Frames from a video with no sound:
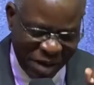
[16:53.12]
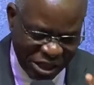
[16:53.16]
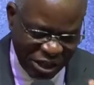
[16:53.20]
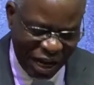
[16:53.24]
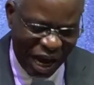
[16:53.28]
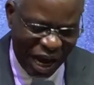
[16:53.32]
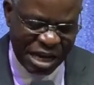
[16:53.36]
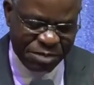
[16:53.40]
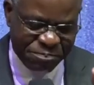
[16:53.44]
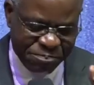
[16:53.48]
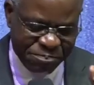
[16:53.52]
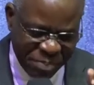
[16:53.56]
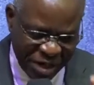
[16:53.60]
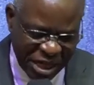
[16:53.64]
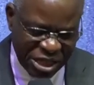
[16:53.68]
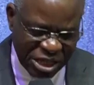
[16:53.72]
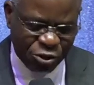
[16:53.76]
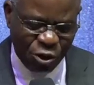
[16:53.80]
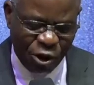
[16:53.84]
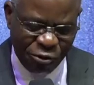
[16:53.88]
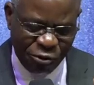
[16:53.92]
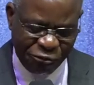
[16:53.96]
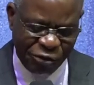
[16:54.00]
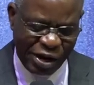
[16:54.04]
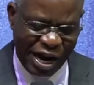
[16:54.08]
a piece
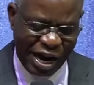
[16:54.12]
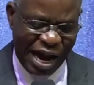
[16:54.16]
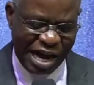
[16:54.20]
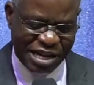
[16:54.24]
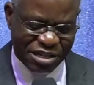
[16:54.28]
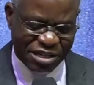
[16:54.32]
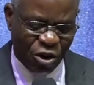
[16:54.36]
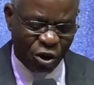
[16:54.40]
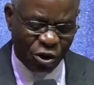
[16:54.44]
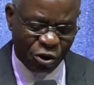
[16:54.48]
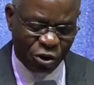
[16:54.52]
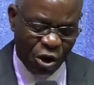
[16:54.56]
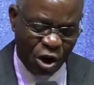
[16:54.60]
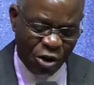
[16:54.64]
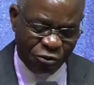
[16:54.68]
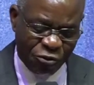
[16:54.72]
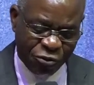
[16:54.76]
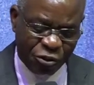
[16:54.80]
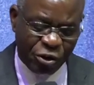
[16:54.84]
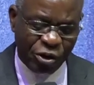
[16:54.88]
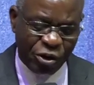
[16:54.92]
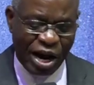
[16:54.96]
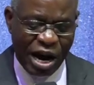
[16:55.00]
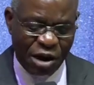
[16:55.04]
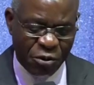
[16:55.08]
of land or of
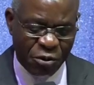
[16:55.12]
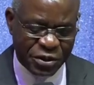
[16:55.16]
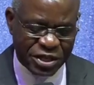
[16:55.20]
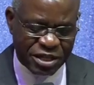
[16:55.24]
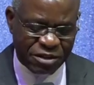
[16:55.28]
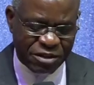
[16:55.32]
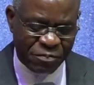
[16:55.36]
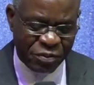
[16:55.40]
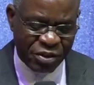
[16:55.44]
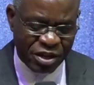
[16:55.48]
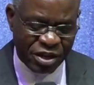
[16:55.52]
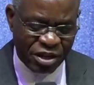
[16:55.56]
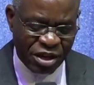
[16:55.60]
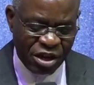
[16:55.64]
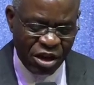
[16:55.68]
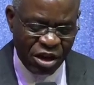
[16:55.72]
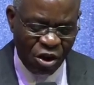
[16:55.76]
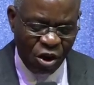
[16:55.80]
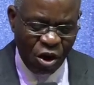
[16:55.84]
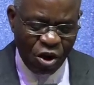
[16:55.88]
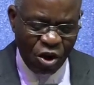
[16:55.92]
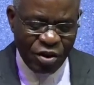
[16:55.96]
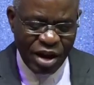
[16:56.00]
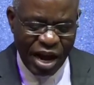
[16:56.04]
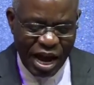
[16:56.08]
ground
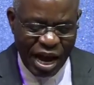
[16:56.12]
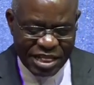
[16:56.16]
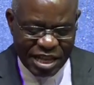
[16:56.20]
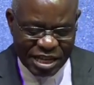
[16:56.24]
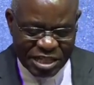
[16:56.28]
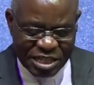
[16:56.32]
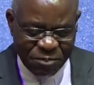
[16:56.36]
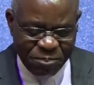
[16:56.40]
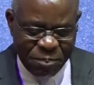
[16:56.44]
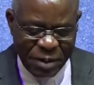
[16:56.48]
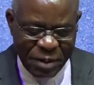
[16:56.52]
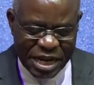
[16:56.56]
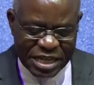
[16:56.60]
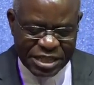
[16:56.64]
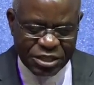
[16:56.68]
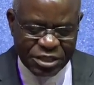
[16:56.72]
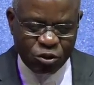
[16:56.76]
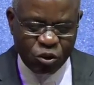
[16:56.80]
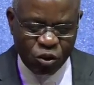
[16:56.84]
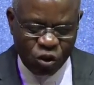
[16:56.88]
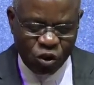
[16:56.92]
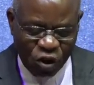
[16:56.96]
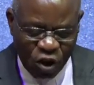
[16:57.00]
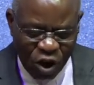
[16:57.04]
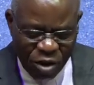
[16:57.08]
or other space
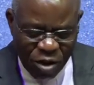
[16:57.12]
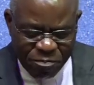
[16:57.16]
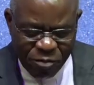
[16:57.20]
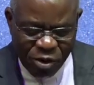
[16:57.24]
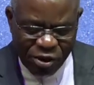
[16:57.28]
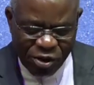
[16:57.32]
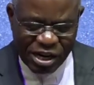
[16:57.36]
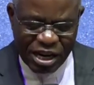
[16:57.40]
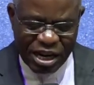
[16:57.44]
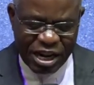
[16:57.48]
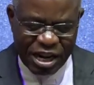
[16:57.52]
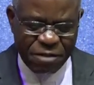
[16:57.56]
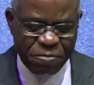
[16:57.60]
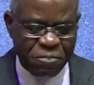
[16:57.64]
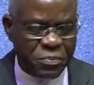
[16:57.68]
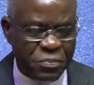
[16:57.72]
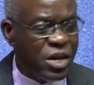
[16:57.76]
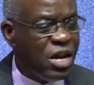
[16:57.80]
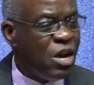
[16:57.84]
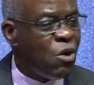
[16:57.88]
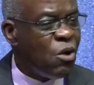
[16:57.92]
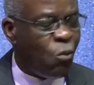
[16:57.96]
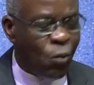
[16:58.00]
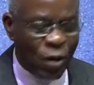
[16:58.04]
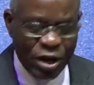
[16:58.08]
commonly
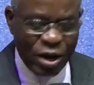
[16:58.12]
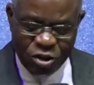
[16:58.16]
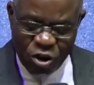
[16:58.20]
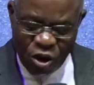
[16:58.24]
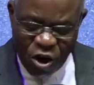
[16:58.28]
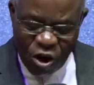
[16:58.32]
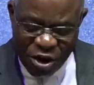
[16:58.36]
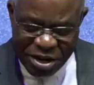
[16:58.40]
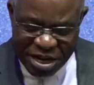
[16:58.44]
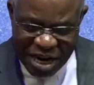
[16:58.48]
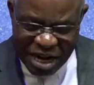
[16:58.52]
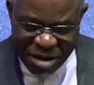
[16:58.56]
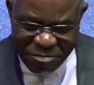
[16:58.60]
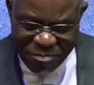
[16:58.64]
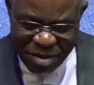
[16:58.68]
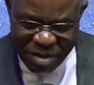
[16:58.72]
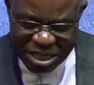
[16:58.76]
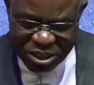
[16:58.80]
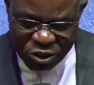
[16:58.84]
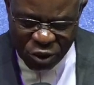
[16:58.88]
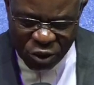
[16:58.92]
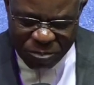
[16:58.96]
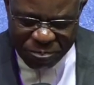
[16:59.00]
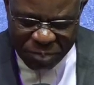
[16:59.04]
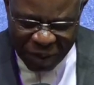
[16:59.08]
with
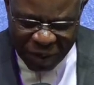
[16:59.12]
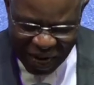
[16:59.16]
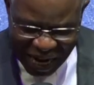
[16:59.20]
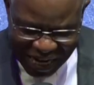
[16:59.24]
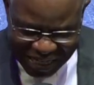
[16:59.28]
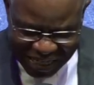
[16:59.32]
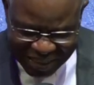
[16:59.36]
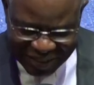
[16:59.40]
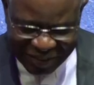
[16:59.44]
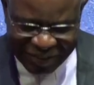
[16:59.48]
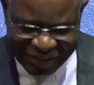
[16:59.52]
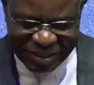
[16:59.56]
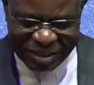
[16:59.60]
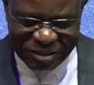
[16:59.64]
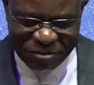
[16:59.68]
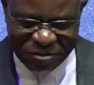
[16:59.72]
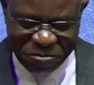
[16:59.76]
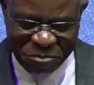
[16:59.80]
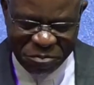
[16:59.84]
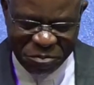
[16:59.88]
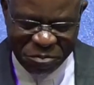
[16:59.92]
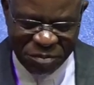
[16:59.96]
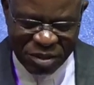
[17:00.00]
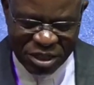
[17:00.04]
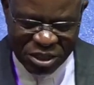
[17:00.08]
ornamental plants
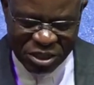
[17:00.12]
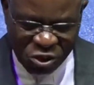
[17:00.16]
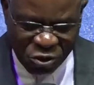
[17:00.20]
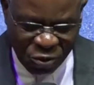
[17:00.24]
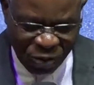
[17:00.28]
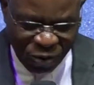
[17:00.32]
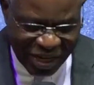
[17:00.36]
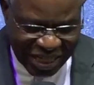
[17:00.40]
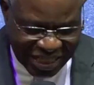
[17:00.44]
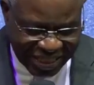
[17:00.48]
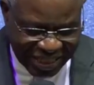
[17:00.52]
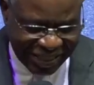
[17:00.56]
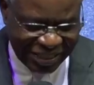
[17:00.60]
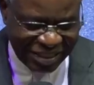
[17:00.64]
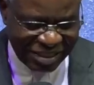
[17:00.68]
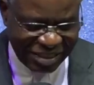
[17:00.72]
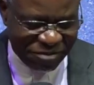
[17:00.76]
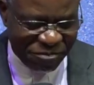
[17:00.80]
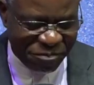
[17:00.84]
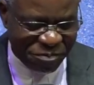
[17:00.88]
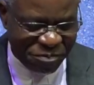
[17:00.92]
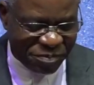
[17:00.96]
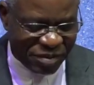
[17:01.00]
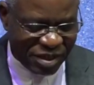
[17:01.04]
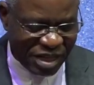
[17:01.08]
trees,
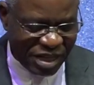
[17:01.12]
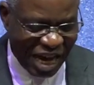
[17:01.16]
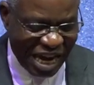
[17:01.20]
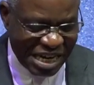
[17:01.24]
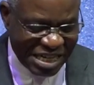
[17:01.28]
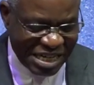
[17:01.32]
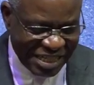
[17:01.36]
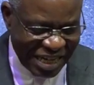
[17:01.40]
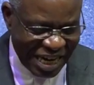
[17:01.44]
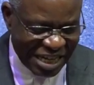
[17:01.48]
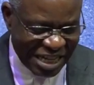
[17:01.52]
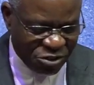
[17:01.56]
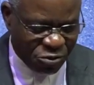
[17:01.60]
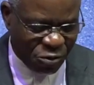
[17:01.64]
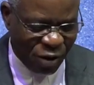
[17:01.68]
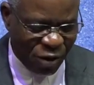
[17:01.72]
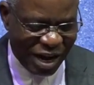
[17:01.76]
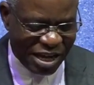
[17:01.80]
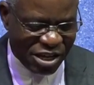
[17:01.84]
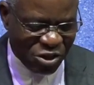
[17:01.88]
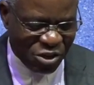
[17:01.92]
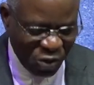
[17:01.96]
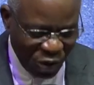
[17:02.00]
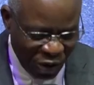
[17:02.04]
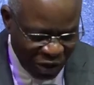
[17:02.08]
etc.,
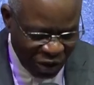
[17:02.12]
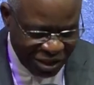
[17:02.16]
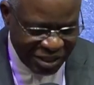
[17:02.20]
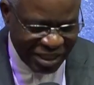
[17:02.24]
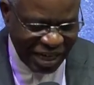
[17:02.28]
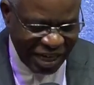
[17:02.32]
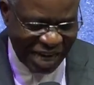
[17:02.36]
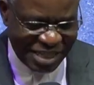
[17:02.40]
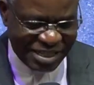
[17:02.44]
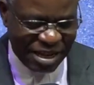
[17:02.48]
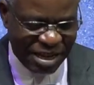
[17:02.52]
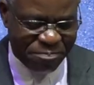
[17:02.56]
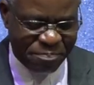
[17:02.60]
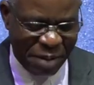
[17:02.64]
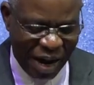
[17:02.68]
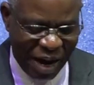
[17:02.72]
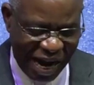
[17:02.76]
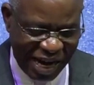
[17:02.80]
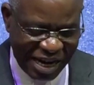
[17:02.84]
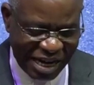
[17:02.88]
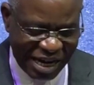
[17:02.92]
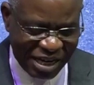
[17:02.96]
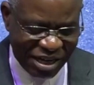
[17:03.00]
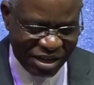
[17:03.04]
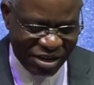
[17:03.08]
used as a
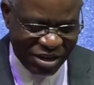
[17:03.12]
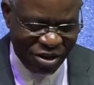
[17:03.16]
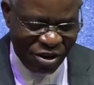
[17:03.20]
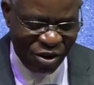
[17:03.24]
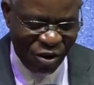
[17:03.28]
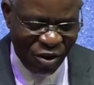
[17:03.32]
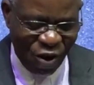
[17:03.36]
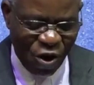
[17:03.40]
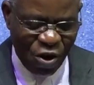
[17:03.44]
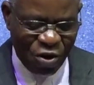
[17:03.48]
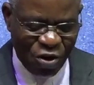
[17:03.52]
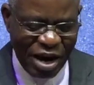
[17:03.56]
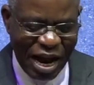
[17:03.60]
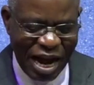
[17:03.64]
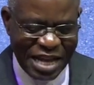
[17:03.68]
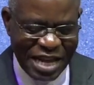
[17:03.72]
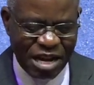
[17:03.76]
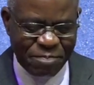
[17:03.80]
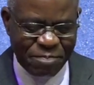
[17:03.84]
park or other